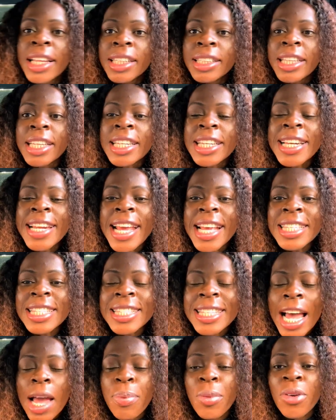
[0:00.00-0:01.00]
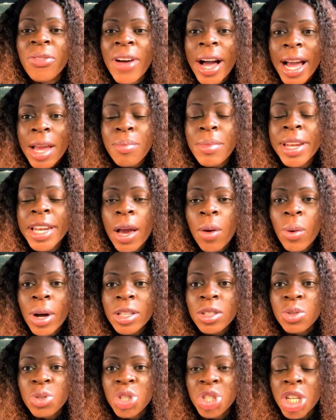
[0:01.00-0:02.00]
Then the next type of hymen I
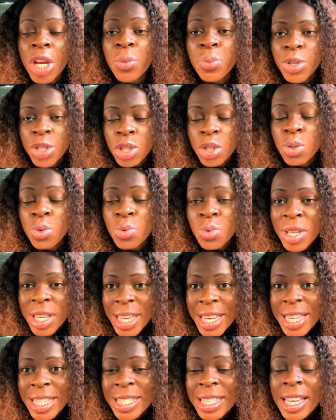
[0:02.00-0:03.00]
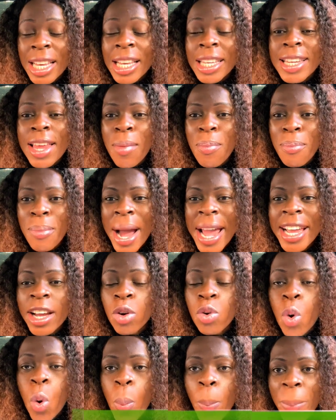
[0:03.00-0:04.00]
want to share with you is the
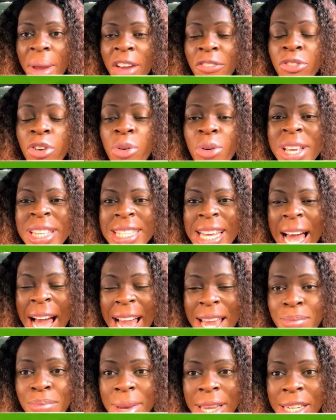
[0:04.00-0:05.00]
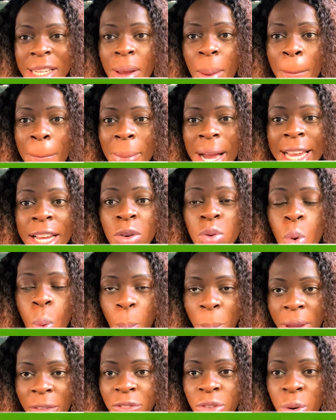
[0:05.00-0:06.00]
microperforate hymen.
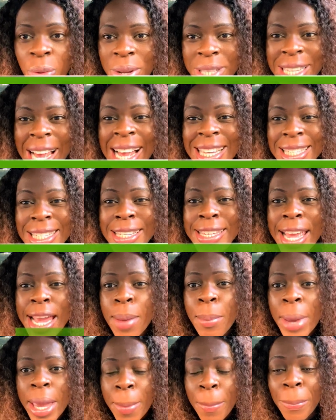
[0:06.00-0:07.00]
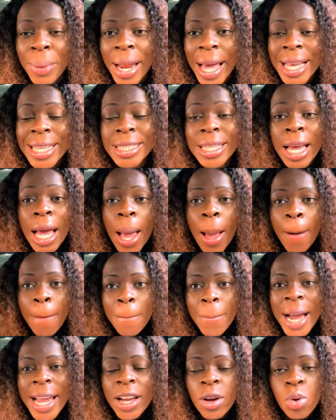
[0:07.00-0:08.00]
Microperforate, as the name implies,
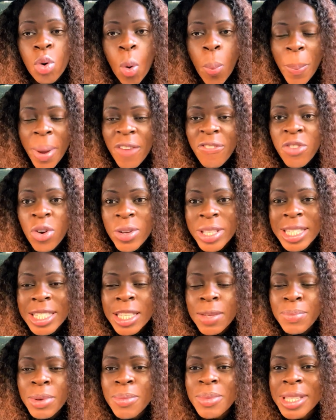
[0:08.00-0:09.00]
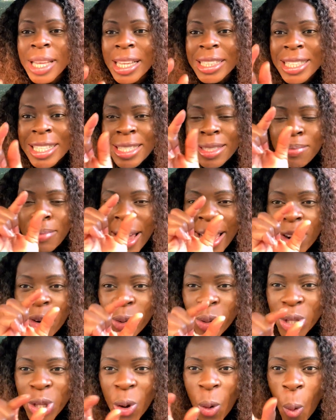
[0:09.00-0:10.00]
microperforate simply means that it's
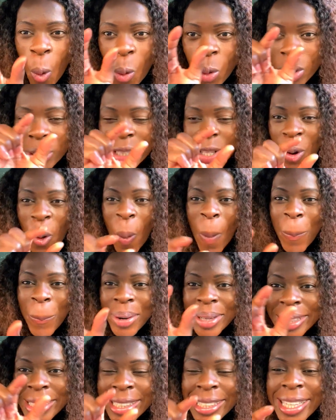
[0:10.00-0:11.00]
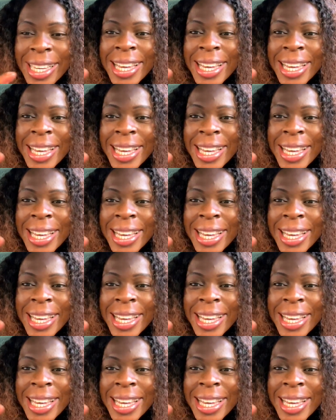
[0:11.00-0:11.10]
micro. The hole, the opening,